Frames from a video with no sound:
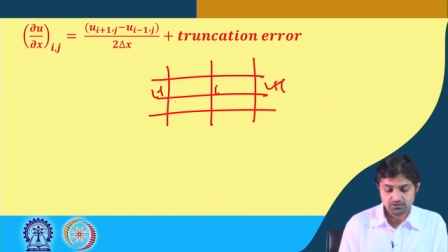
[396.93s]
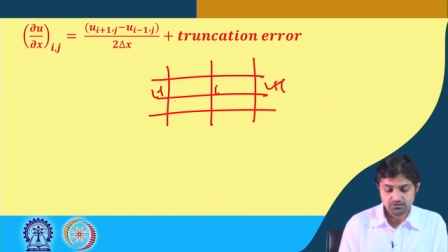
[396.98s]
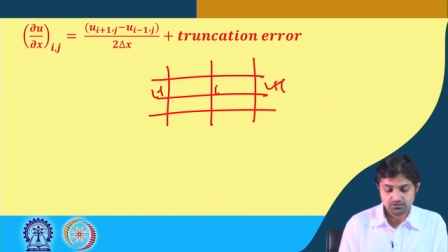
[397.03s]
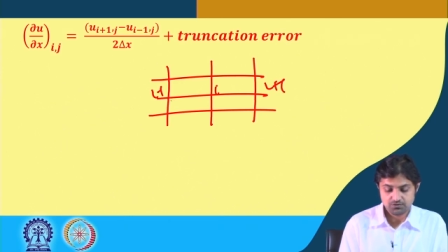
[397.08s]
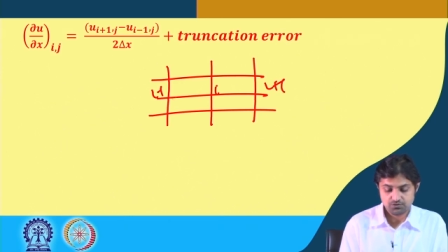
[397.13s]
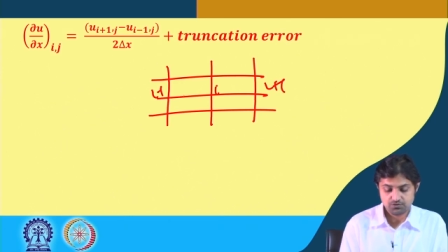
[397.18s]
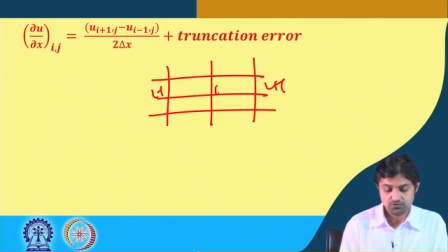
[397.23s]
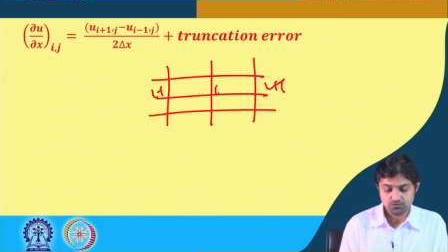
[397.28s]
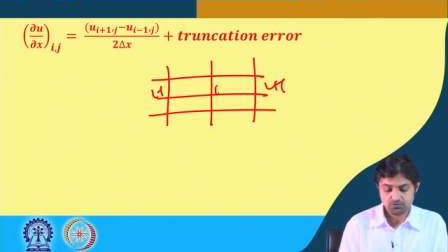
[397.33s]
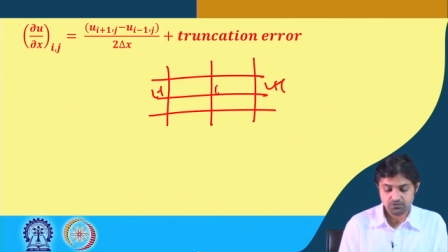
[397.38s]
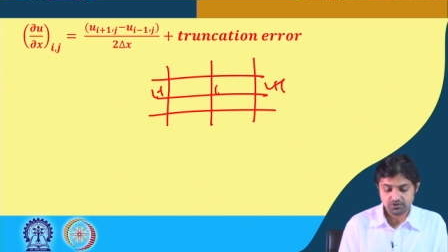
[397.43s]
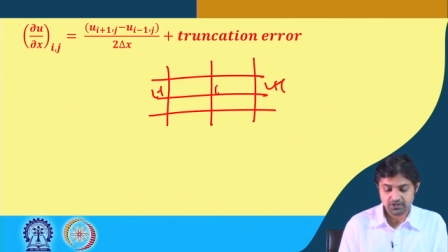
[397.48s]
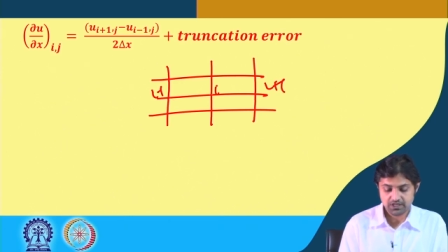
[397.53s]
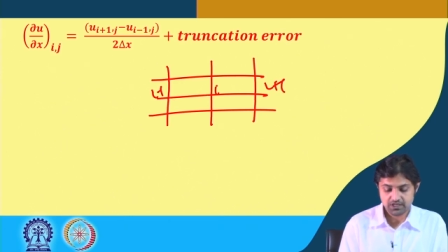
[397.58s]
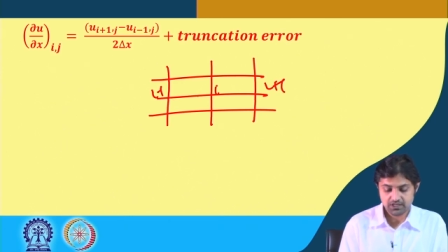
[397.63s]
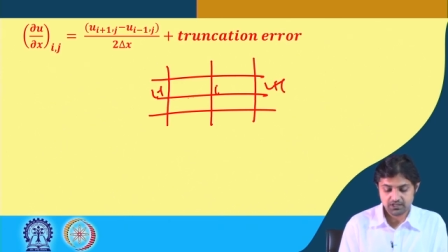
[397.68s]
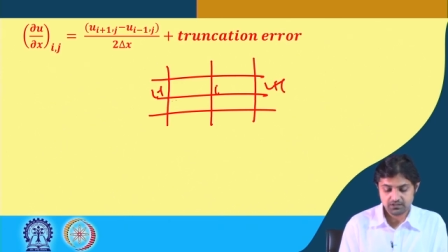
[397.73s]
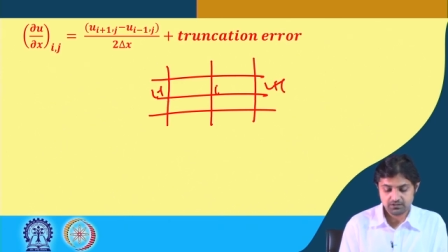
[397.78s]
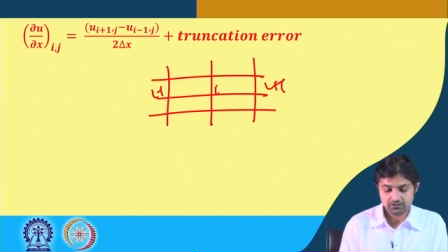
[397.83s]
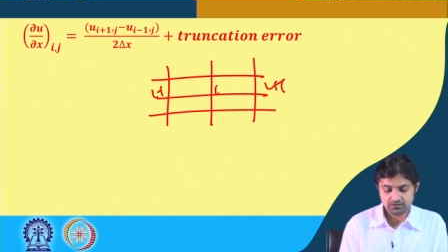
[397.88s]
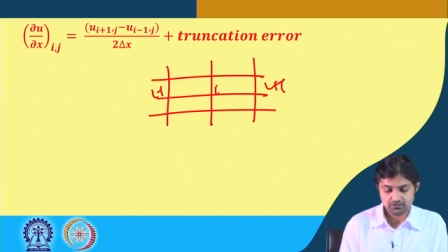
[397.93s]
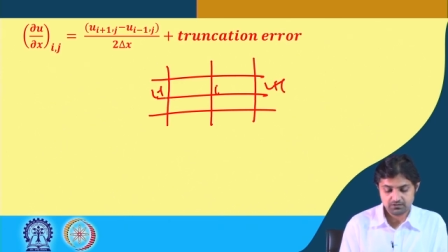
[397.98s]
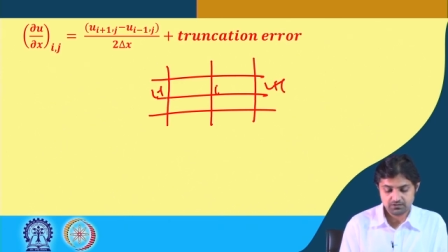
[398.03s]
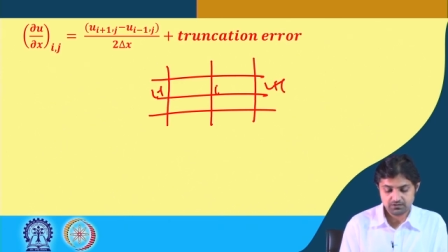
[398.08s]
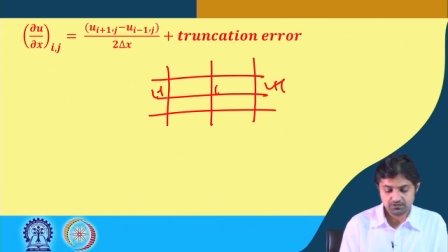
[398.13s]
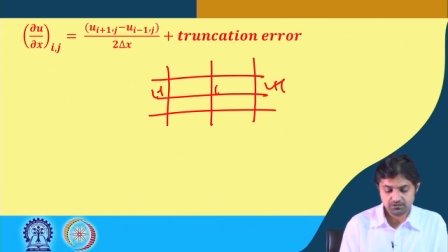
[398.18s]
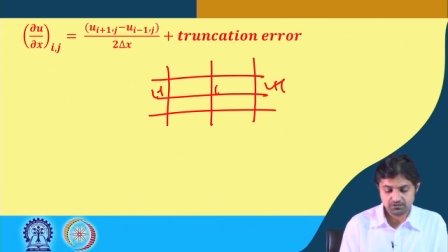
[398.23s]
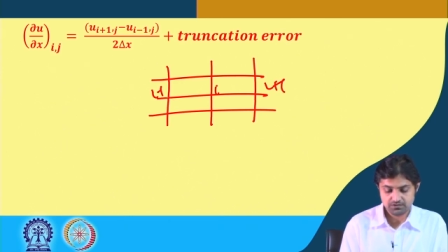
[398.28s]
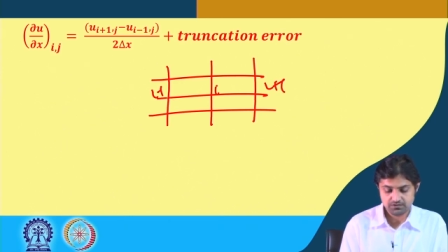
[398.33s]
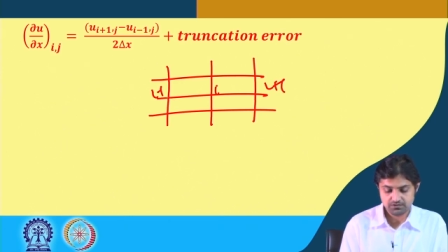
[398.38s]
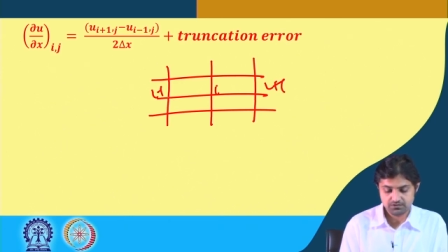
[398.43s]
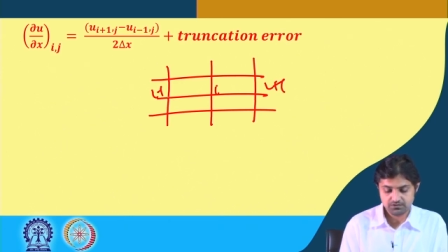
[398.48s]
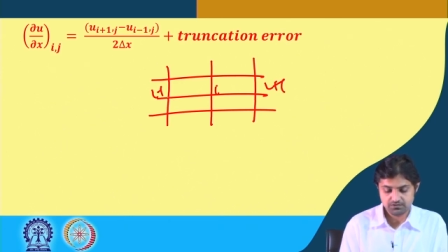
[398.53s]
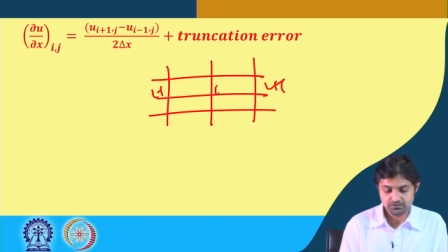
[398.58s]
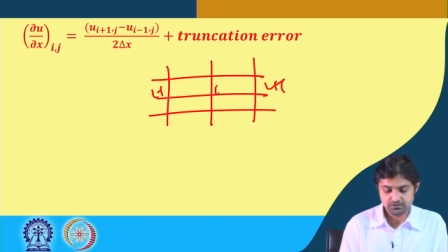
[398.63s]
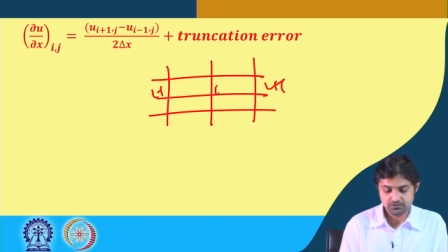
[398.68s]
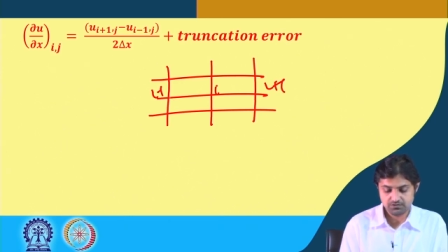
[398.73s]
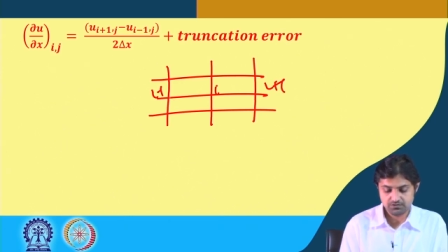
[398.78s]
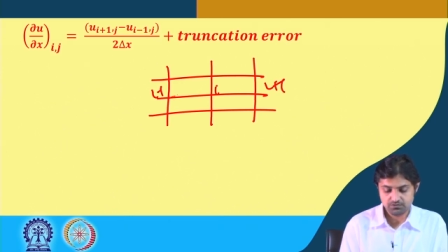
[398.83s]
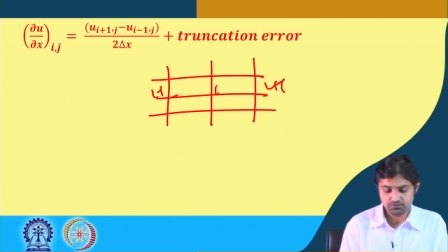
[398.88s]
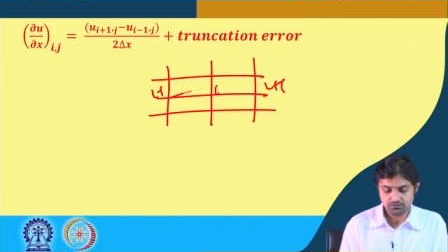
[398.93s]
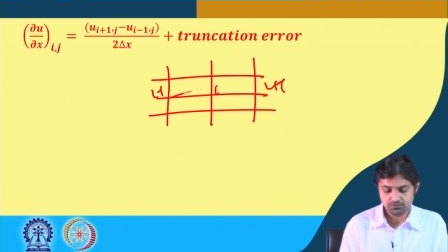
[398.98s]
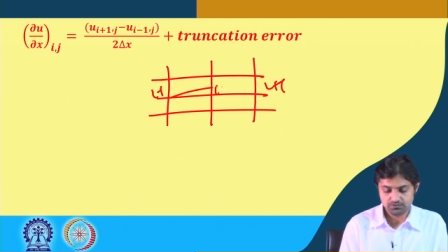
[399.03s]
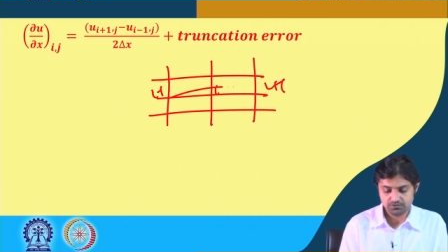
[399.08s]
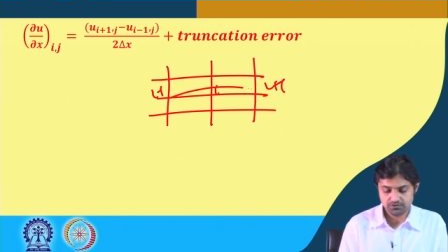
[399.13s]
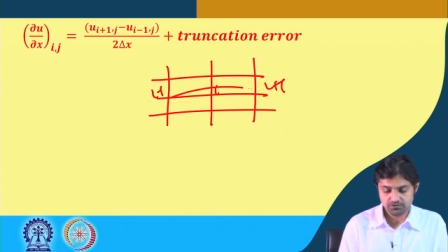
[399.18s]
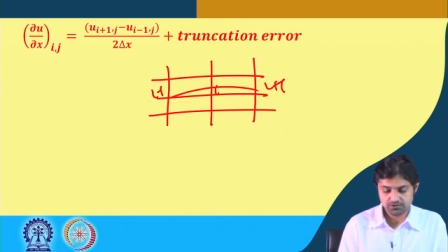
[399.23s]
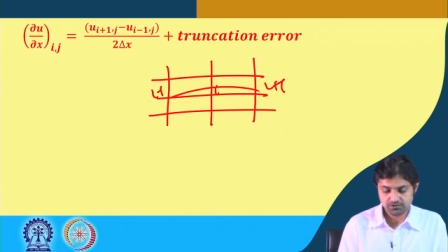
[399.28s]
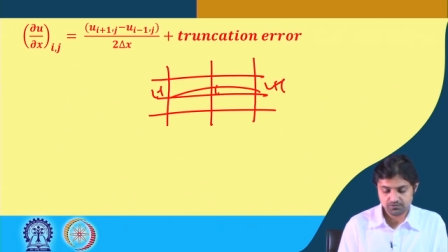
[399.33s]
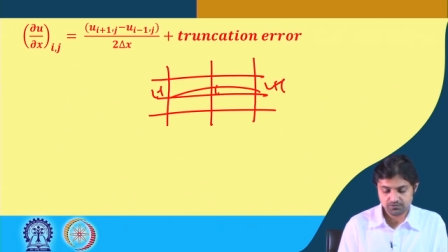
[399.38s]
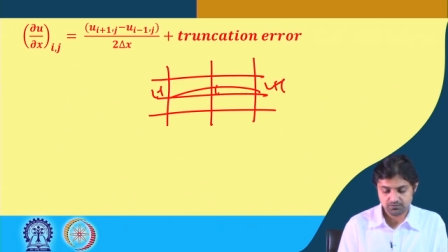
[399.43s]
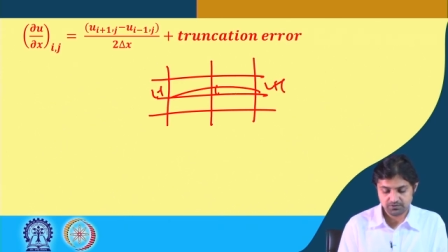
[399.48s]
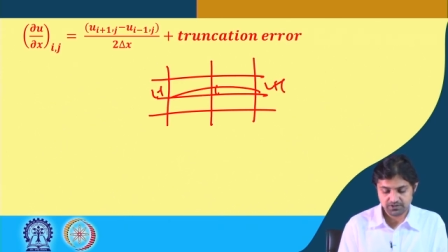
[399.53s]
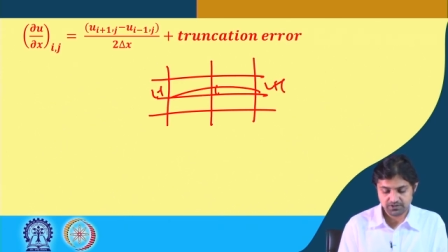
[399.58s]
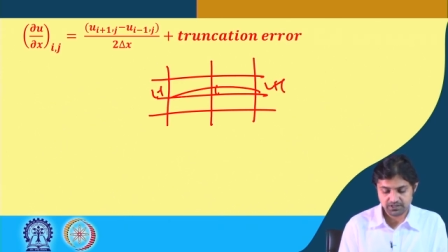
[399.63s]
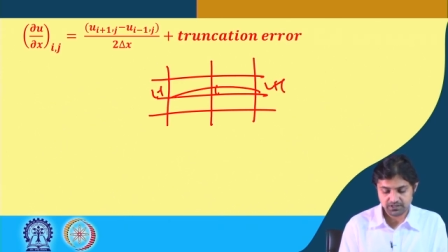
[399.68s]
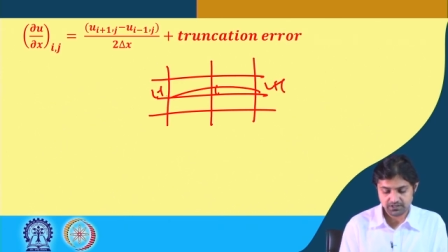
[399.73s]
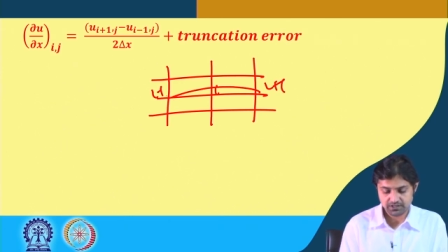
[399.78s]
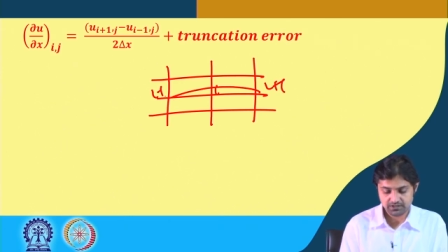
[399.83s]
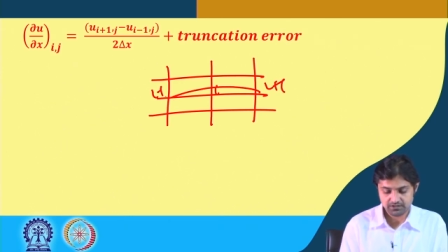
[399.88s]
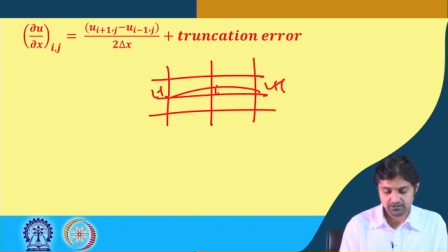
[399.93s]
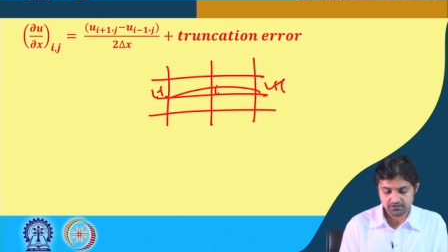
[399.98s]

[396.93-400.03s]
so you can just do this one day,